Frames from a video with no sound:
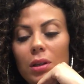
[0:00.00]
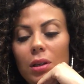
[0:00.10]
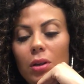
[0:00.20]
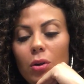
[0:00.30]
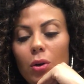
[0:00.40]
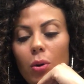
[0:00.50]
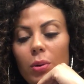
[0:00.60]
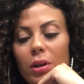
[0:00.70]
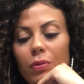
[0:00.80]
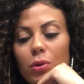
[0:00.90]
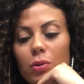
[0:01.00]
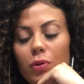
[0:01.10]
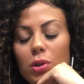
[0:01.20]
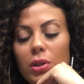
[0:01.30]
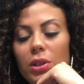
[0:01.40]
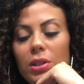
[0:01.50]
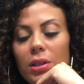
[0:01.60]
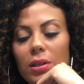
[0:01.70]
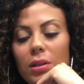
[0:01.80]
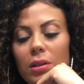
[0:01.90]
knowing for
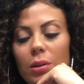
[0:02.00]
certain